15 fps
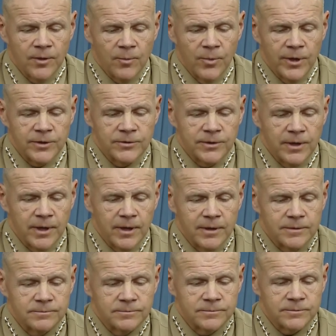but
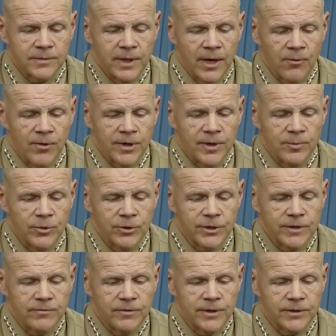I want to
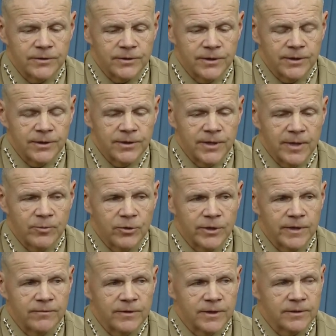believe that they
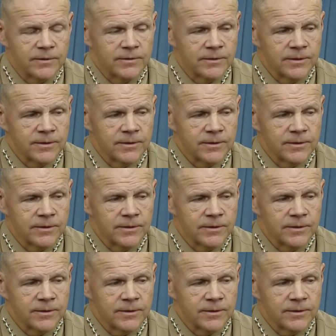believe that